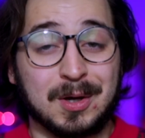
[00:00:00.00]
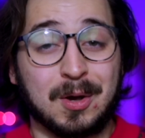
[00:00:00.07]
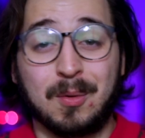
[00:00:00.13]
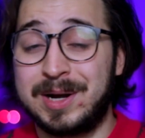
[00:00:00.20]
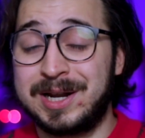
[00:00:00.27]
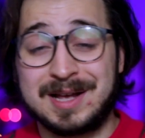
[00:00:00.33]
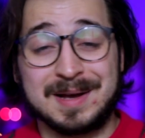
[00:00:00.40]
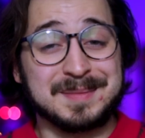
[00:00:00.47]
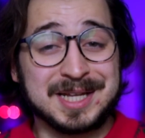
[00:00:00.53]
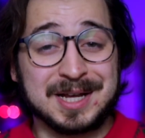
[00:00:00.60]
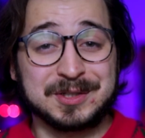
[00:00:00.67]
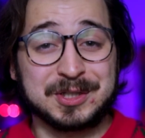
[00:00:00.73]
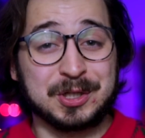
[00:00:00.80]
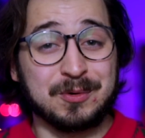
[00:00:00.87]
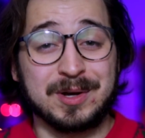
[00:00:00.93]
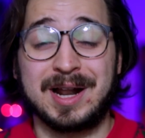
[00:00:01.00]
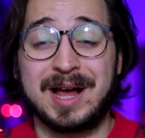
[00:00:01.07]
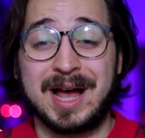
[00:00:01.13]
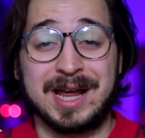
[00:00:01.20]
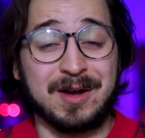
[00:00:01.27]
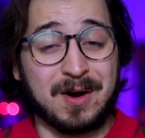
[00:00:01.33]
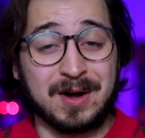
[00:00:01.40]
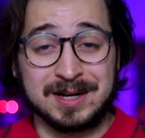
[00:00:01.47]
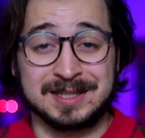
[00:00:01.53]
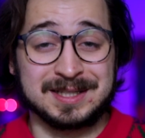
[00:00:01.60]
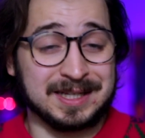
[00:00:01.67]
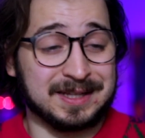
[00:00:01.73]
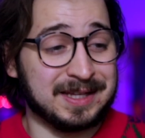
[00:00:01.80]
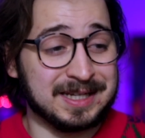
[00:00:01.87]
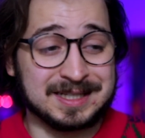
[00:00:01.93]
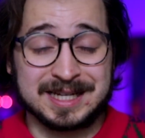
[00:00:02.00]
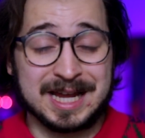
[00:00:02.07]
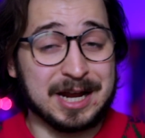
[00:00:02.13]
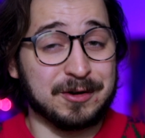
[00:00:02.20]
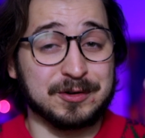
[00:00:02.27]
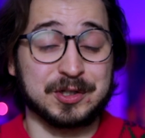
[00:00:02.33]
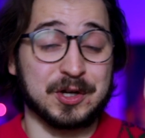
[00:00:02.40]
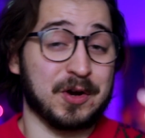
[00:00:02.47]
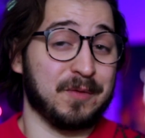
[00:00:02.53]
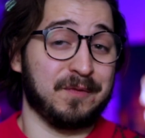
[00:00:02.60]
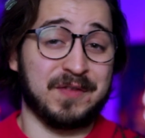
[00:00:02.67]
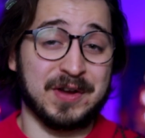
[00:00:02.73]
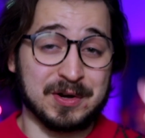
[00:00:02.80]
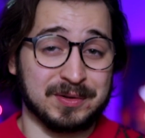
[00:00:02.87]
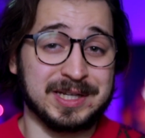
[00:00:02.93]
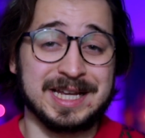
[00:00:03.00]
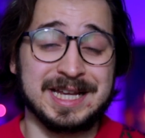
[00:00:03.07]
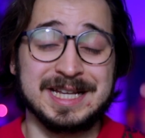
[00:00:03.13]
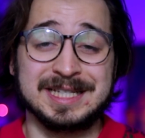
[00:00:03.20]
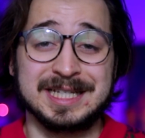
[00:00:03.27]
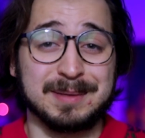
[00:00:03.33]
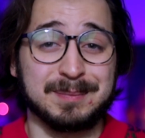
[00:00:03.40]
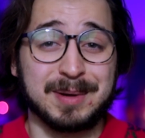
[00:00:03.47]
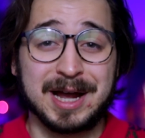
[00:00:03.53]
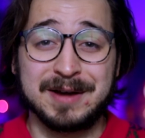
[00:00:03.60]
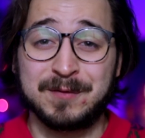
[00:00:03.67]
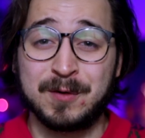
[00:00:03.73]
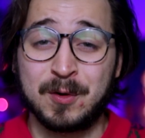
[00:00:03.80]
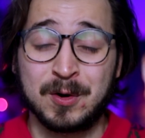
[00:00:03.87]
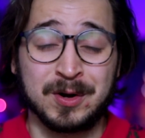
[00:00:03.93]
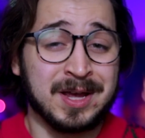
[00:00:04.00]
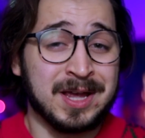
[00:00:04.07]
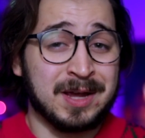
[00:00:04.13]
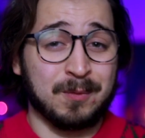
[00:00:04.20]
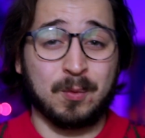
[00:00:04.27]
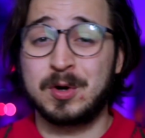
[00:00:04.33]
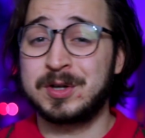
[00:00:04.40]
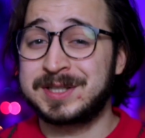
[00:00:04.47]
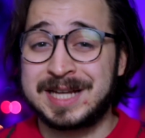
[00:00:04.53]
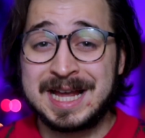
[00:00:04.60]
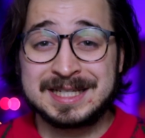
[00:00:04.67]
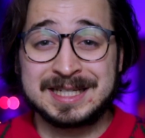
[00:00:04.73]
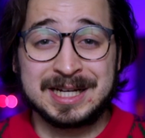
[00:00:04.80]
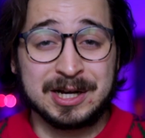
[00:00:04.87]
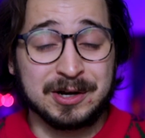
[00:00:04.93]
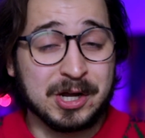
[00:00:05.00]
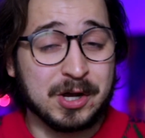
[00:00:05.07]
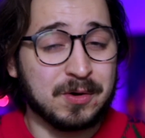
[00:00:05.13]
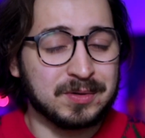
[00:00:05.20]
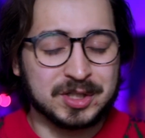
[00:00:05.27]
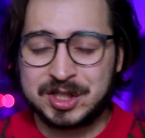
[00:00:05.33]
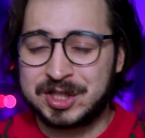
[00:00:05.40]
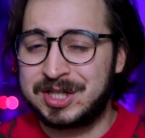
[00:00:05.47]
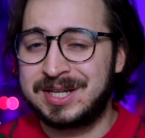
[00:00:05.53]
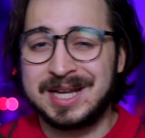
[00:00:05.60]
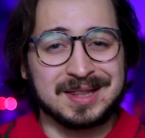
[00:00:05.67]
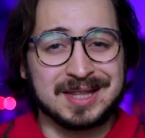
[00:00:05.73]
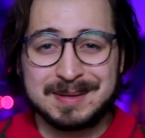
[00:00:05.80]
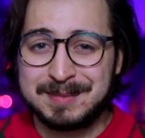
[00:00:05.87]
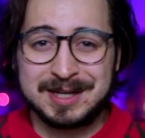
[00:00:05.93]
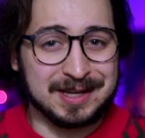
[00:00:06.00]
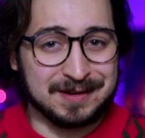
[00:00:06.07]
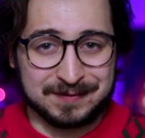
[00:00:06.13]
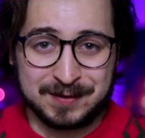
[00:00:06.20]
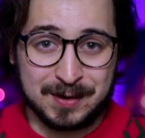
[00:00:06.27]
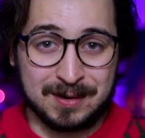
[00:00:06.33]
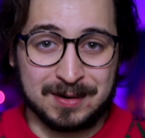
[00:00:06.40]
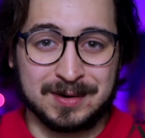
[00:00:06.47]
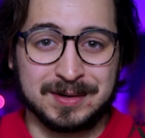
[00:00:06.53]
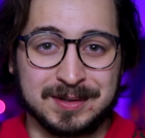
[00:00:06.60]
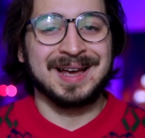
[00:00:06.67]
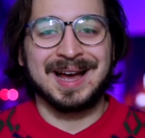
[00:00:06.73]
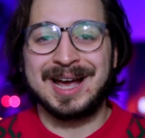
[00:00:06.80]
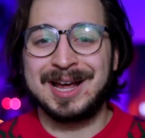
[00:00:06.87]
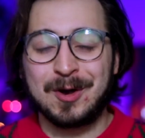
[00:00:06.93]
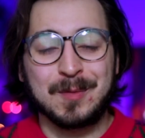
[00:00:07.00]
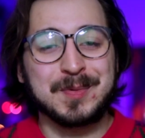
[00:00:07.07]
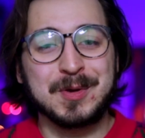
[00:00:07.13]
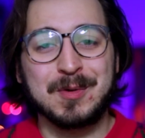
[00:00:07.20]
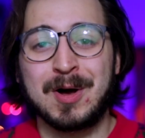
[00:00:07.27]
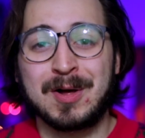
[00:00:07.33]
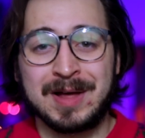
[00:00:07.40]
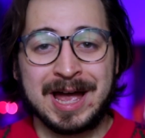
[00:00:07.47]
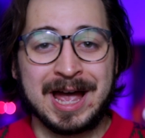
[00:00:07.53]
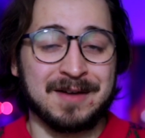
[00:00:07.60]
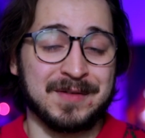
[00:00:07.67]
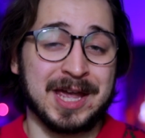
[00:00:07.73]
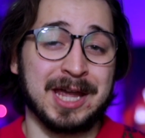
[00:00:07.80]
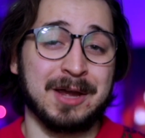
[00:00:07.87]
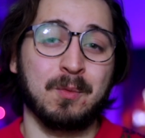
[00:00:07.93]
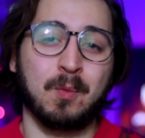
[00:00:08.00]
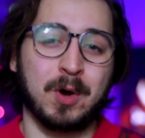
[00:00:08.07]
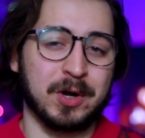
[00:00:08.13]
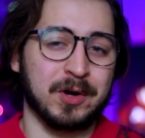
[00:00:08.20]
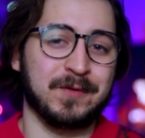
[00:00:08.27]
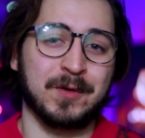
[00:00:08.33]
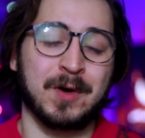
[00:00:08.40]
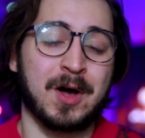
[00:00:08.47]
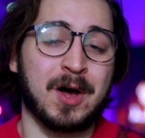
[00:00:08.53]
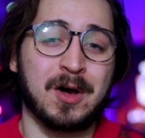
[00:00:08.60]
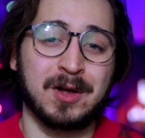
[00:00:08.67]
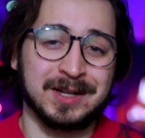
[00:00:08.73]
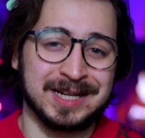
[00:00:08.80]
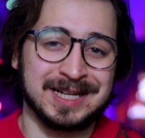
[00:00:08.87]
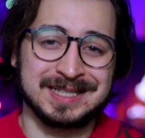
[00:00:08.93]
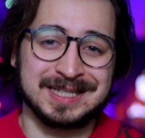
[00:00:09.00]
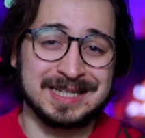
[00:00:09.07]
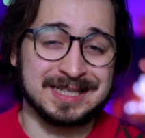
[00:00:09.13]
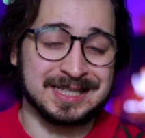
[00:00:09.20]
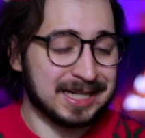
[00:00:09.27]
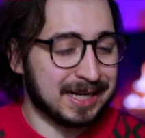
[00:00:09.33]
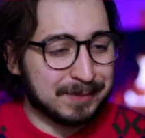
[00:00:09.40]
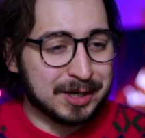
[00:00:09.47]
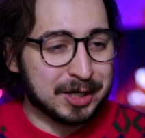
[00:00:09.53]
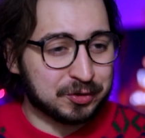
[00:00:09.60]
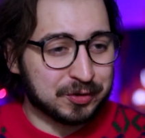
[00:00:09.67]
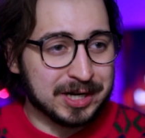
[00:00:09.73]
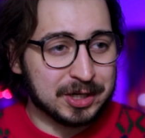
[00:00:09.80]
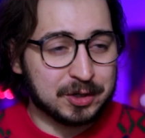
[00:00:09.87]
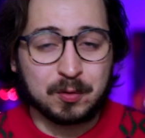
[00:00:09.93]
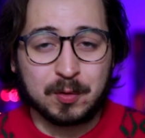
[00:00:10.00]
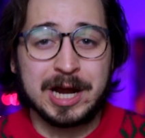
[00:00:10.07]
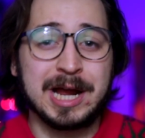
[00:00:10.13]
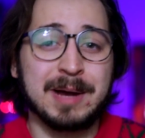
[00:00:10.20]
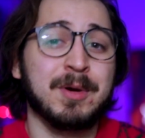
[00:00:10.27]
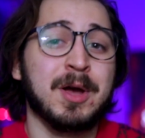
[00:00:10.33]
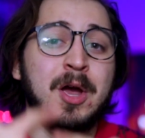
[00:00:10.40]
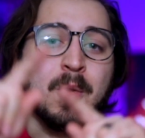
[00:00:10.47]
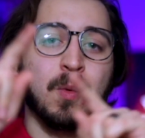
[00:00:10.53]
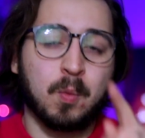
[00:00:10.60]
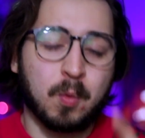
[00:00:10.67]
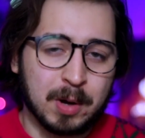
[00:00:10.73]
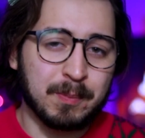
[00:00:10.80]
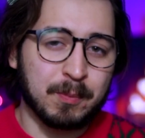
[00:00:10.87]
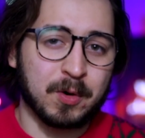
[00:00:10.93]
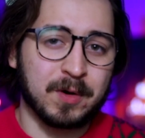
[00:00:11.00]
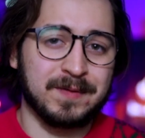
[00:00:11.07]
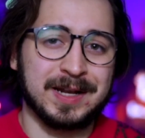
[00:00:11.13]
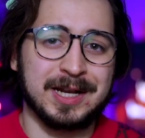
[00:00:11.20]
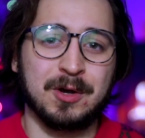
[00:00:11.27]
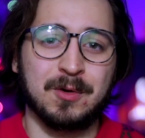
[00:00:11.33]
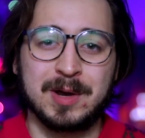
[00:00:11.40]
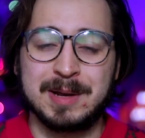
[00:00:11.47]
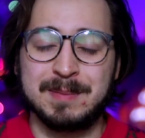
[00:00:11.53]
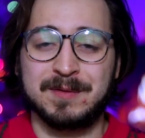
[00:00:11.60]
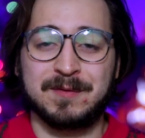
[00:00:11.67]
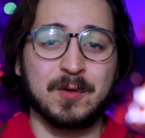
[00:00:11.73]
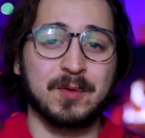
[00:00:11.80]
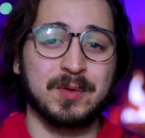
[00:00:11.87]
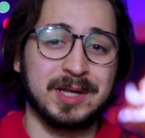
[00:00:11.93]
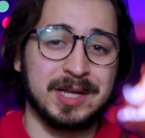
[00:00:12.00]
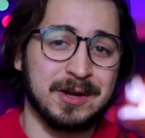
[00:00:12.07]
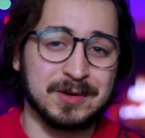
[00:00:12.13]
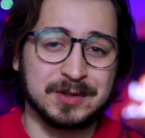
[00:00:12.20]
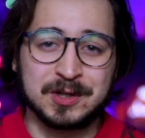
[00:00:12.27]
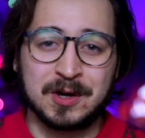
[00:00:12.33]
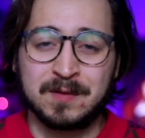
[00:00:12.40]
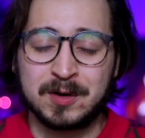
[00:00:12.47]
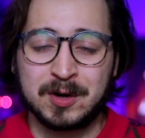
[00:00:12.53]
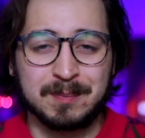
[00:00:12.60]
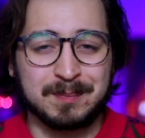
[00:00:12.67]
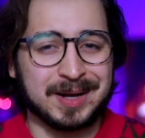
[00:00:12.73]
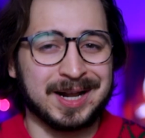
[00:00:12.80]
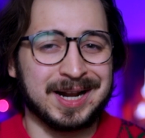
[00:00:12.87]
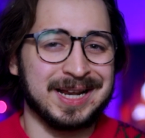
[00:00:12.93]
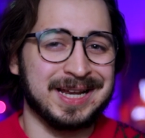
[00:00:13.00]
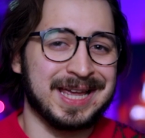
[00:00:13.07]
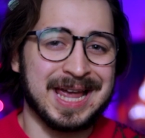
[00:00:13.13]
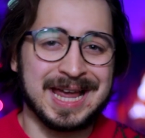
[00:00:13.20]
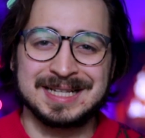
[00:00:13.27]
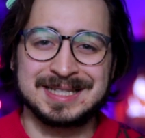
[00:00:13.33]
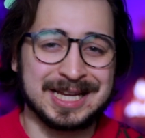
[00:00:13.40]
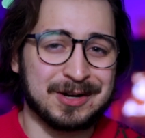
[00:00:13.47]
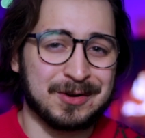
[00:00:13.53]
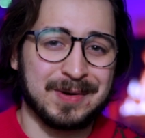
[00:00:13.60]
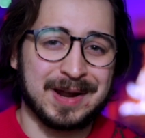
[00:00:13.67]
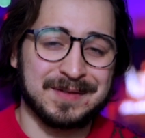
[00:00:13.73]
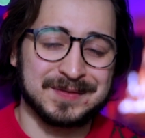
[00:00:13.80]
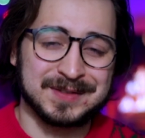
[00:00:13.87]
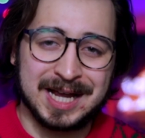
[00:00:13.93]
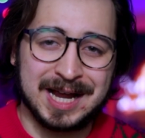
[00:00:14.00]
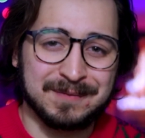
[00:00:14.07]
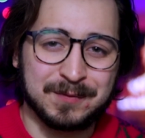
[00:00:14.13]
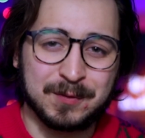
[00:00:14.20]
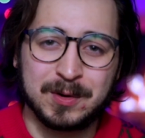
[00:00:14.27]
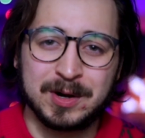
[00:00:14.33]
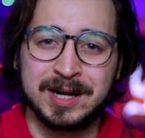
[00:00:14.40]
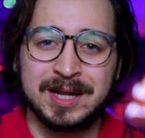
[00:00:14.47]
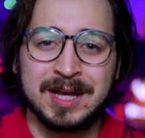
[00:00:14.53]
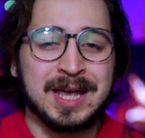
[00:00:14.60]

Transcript: When it comes down to it, I honestly think skaters are fairly easy to buy for. Worst case scenario, just get them a gift card. I hope you all have a wonderful holiday season. I'm gonna try to cram one more video in before the year's over, but in case I don't have time for it,